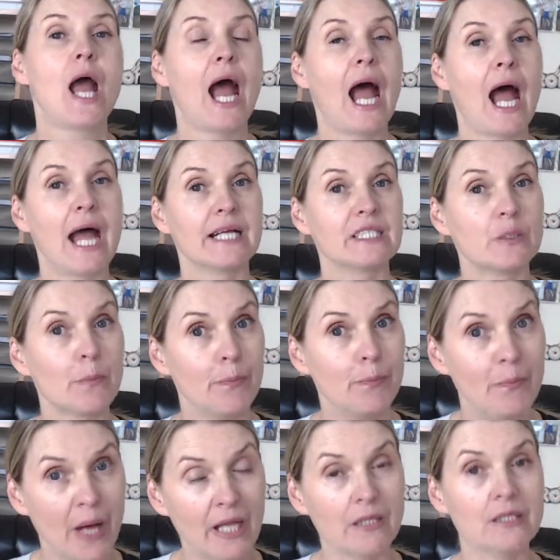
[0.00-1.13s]
and
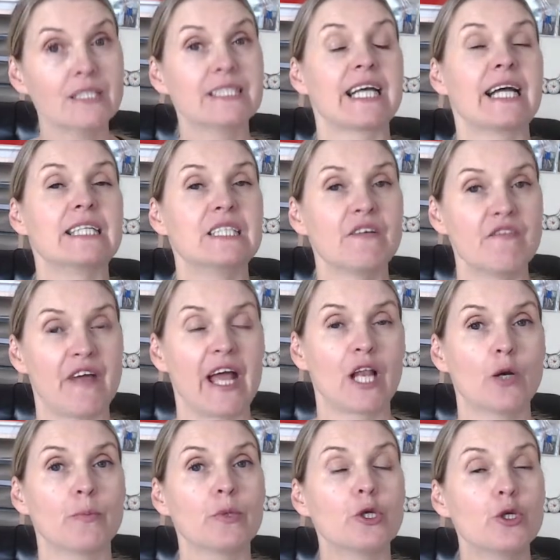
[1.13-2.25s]
build and
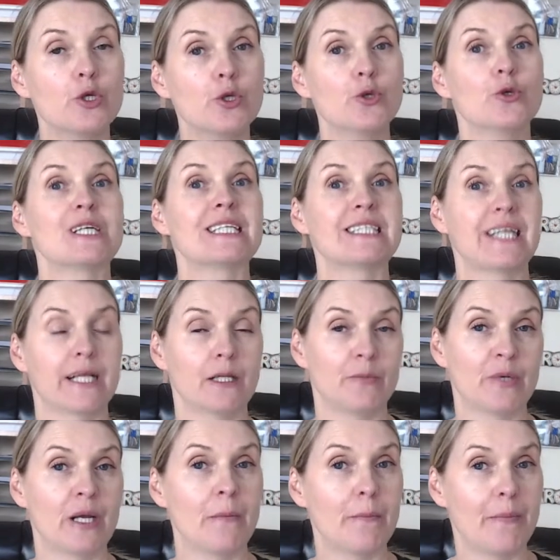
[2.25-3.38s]
develop your
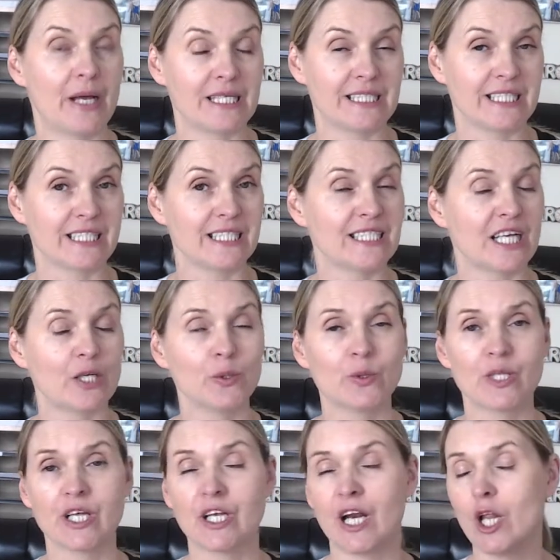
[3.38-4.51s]
celebrant business. Because I know
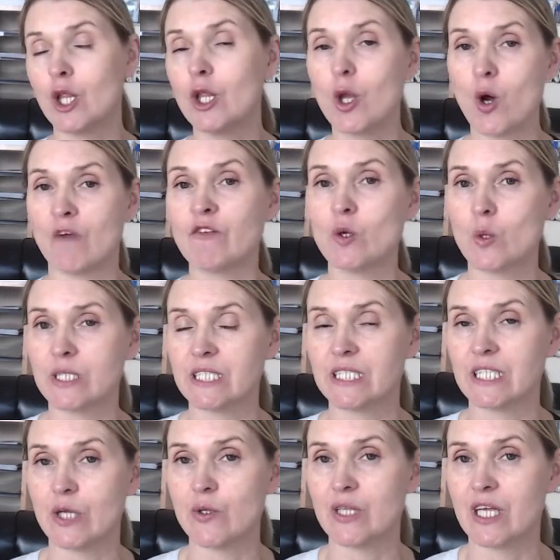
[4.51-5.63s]
there are a lot of courses
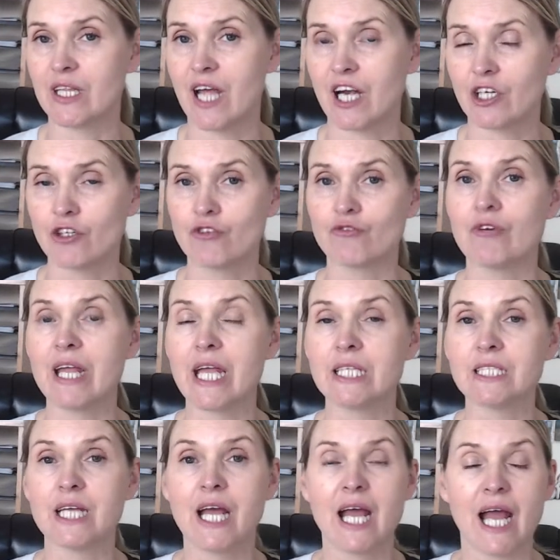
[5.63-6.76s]
out there that are
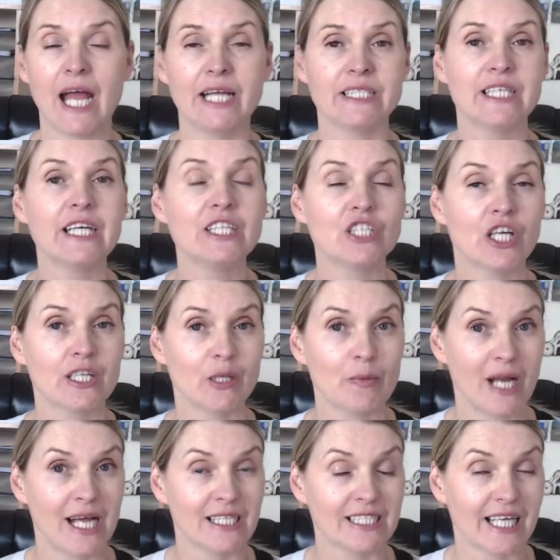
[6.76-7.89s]
great at teaching the
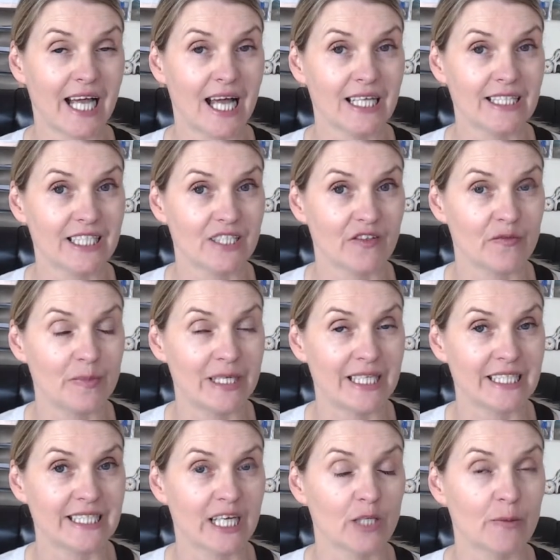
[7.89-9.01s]
practicalities of being a
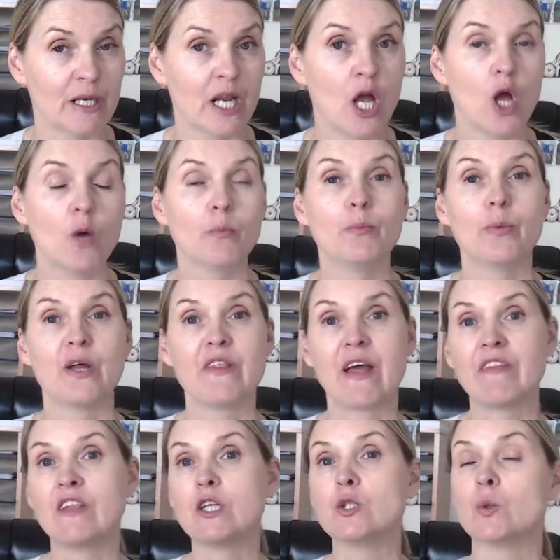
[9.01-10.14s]
celebrant, but
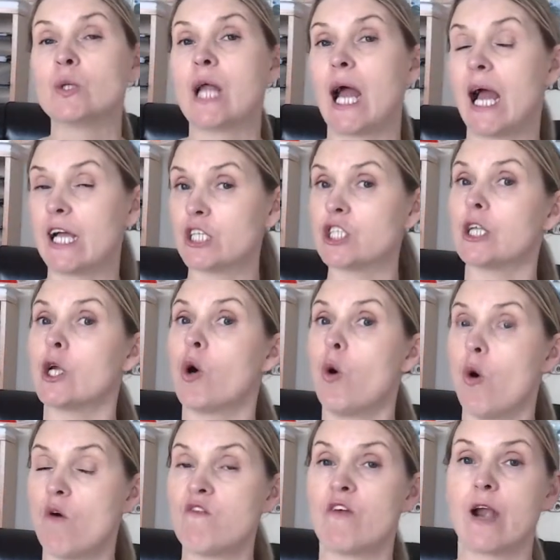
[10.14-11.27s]
then they don't actually
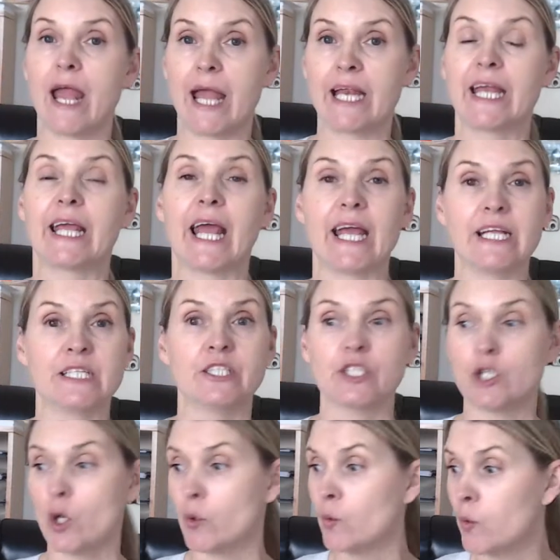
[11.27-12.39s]
offer any
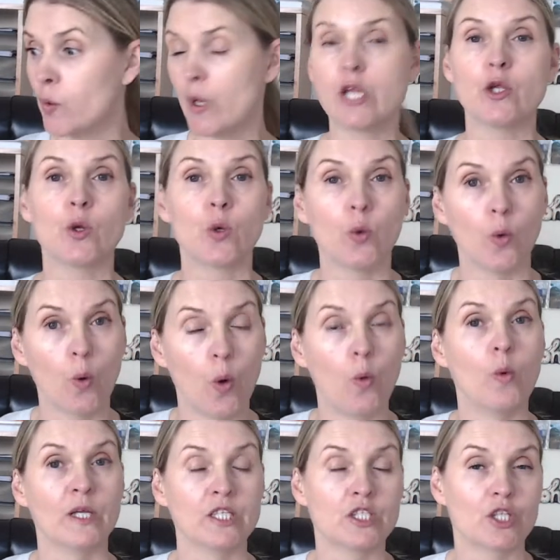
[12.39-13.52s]
guidance on where you go
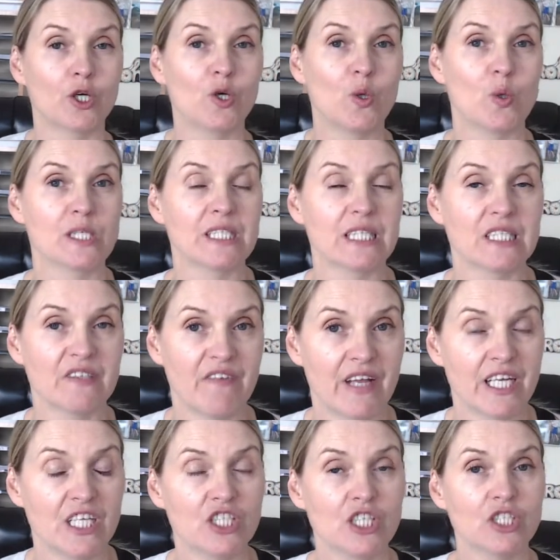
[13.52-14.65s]
once the course is
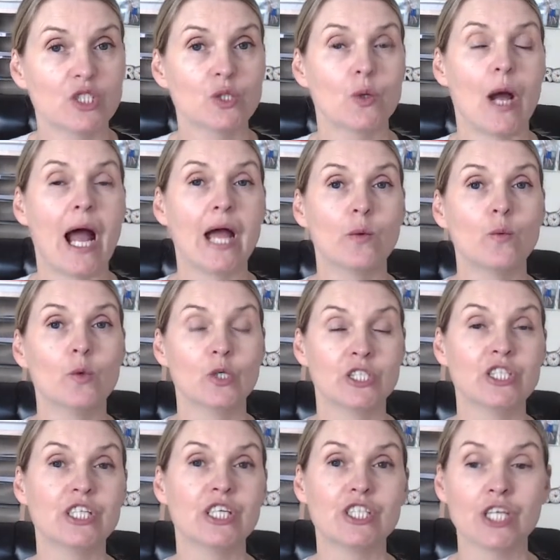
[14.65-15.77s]
finished. And so I
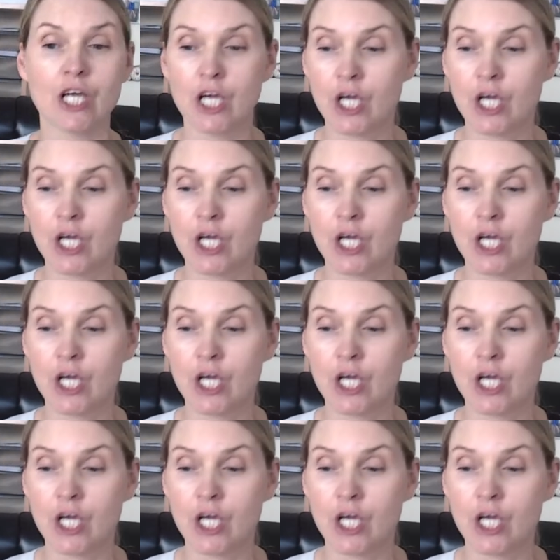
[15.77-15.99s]
wanted